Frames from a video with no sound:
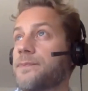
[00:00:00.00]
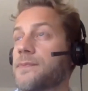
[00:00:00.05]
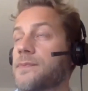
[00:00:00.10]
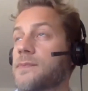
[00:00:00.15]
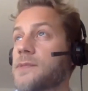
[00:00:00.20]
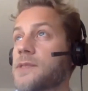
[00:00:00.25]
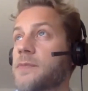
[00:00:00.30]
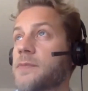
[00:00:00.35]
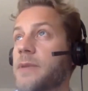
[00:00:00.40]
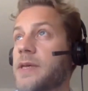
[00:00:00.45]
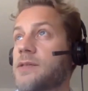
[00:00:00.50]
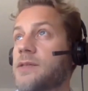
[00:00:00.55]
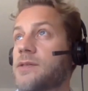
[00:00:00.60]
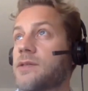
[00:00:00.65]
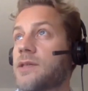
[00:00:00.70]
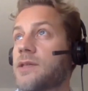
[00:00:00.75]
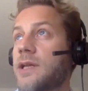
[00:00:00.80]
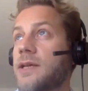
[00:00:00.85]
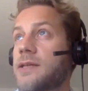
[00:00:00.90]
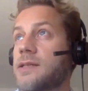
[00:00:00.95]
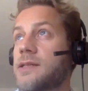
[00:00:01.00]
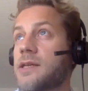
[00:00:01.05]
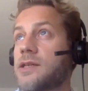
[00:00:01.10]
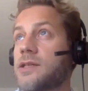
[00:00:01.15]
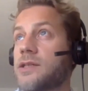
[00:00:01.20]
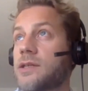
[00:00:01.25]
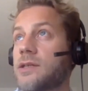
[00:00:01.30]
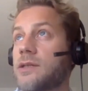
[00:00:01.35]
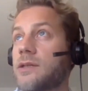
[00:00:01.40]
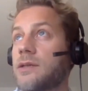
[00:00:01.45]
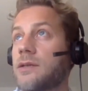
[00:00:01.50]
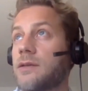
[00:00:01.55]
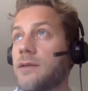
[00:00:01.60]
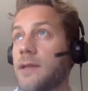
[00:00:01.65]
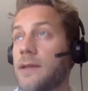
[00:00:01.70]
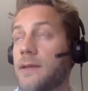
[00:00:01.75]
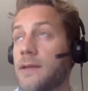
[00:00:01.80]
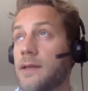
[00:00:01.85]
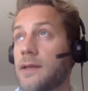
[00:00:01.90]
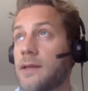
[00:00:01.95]
space utilization
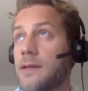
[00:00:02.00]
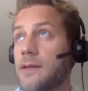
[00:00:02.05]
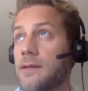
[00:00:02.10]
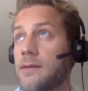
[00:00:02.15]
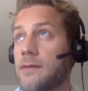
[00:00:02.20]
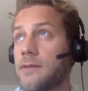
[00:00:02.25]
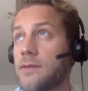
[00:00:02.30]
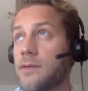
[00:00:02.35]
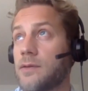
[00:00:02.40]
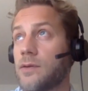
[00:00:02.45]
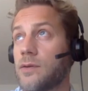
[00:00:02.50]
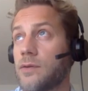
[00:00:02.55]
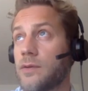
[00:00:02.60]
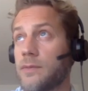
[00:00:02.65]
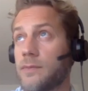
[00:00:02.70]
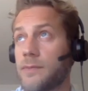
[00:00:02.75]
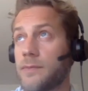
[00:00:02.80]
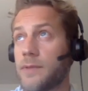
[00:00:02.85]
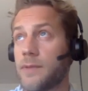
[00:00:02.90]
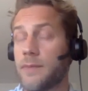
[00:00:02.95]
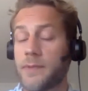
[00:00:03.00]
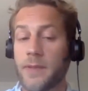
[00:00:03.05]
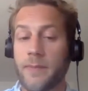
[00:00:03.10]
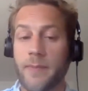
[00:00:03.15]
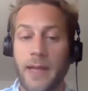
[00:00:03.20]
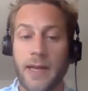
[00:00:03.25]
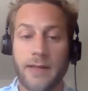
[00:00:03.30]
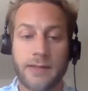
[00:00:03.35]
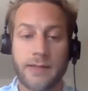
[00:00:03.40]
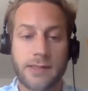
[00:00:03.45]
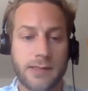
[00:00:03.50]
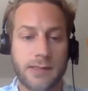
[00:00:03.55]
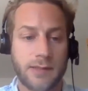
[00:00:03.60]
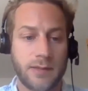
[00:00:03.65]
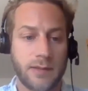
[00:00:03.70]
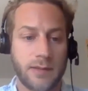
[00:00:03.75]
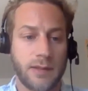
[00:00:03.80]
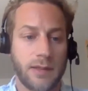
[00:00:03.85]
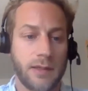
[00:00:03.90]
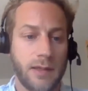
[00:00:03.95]
and the balance
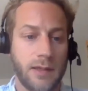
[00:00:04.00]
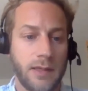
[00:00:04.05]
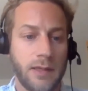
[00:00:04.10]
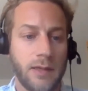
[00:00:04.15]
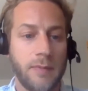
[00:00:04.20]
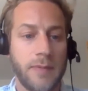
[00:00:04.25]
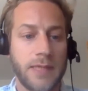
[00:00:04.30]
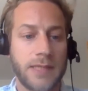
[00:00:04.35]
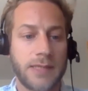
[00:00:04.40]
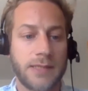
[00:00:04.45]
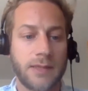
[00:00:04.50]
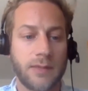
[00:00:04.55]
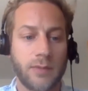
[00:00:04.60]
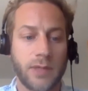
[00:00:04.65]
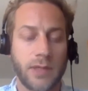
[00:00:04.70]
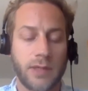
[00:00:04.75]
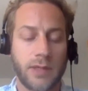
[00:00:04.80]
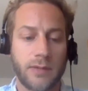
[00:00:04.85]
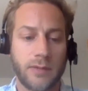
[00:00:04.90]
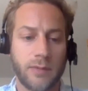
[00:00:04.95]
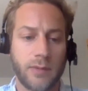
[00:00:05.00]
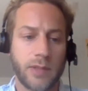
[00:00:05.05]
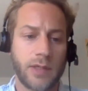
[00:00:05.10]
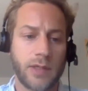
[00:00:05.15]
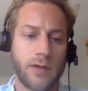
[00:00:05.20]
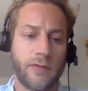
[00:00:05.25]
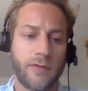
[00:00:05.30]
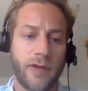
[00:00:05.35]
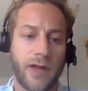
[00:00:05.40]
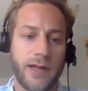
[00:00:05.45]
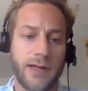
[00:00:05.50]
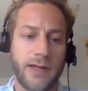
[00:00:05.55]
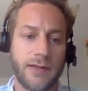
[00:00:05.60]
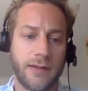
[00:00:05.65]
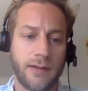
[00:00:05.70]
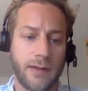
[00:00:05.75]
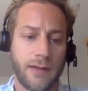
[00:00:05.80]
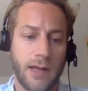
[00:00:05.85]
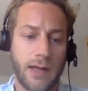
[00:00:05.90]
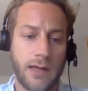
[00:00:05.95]
in the mix that we're going to
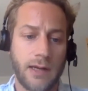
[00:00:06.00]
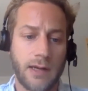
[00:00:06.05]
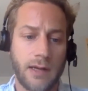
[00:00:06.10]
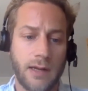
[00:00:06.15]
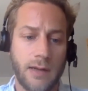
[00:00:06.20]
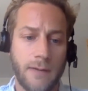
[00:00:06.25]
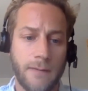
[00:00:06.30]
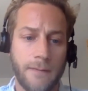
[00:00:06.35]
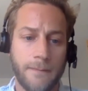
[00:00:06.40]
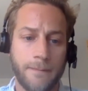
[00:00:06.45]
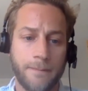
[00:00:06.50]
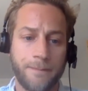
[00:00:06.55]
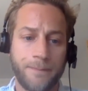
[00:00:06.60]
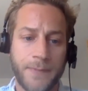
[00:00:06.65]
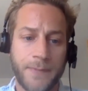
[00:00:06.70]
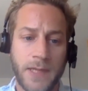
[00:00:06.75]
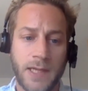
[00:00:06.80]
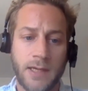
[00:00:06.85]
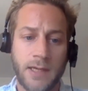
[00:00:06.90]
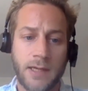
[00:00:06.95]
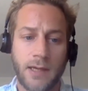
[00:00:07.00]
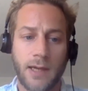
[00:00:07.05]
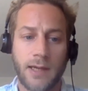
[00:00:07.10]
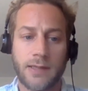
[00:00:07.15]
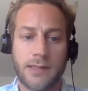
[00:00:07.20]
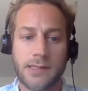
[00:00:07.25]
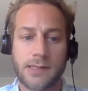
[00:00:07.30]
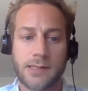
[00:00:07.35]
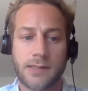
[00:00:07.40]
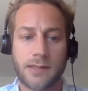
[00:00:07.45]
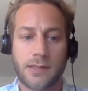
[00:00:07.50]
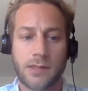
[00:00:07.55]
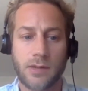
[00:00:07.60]
find, and this